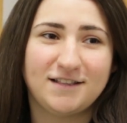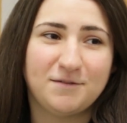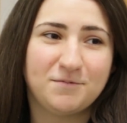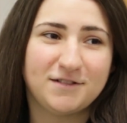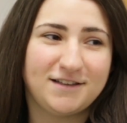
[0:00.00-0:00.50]
and
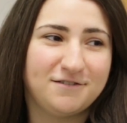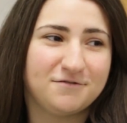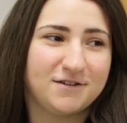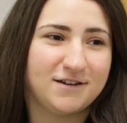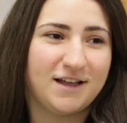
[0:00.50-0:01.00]
they
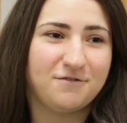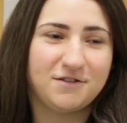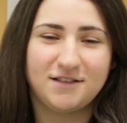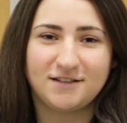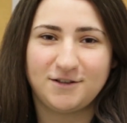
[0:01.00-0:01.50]
believe in
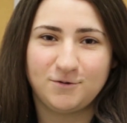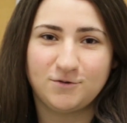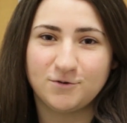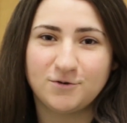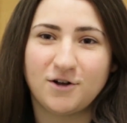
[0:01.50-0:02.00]
everything that you do,